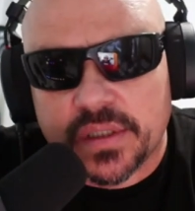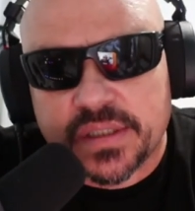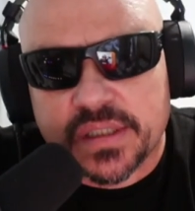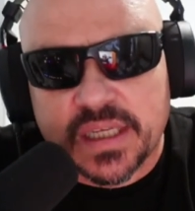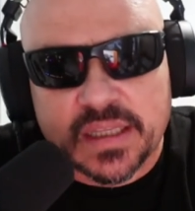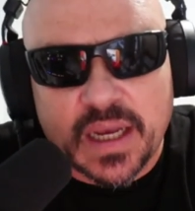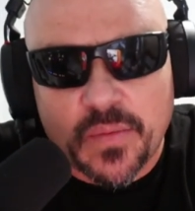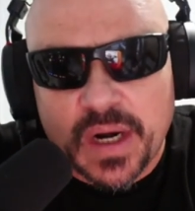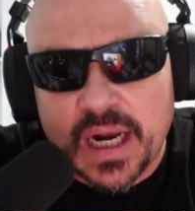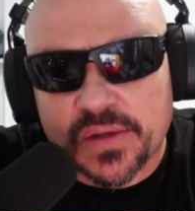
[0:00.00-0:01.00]
Let's just get that
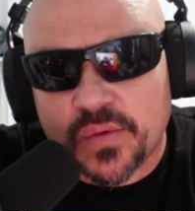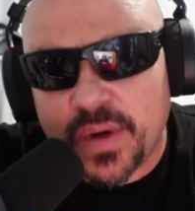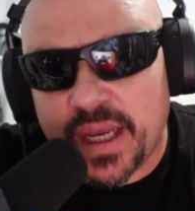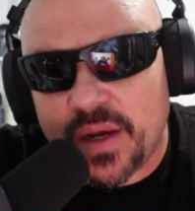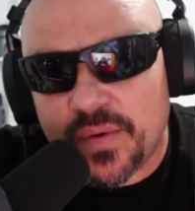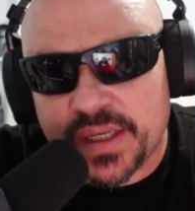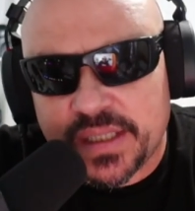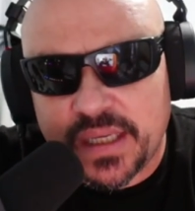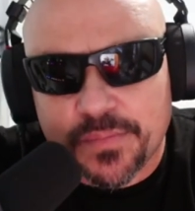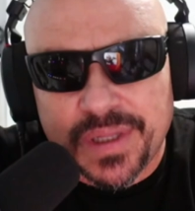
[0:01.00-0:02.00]
one out of the way. I want to
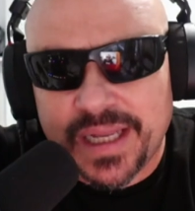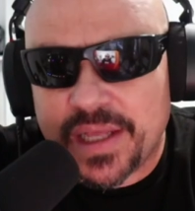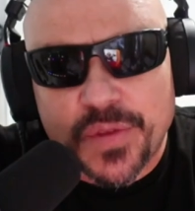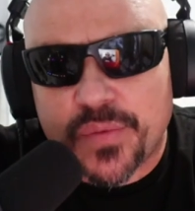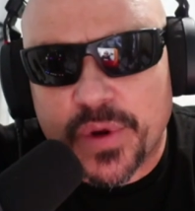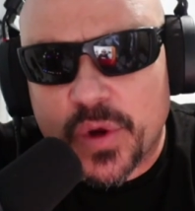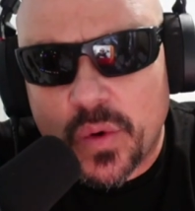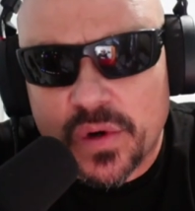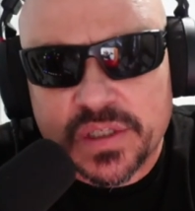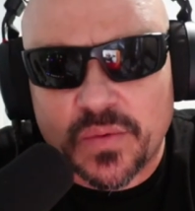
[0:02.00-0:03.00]
see him play another three quarters.